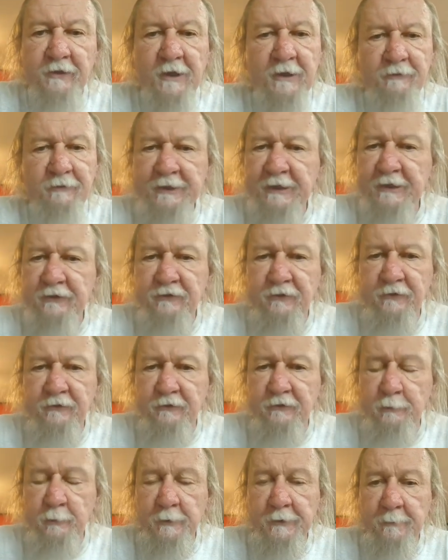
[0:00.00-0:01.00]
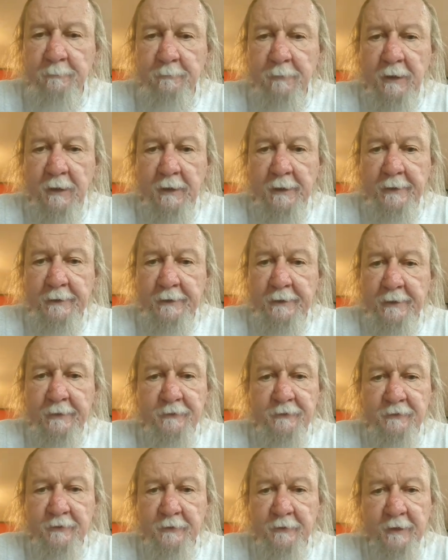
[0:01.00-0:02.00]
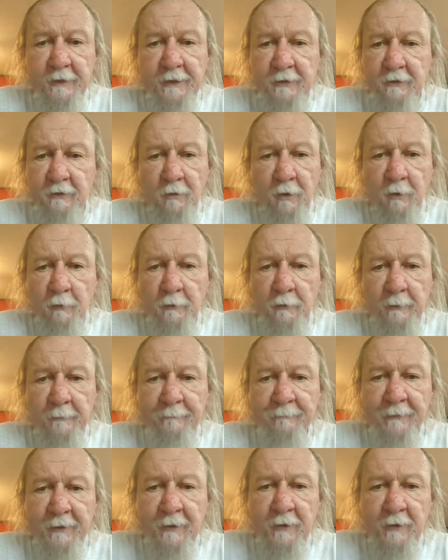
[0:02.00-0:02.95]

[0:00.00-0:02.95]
everyday cheeses we can buy at Kroger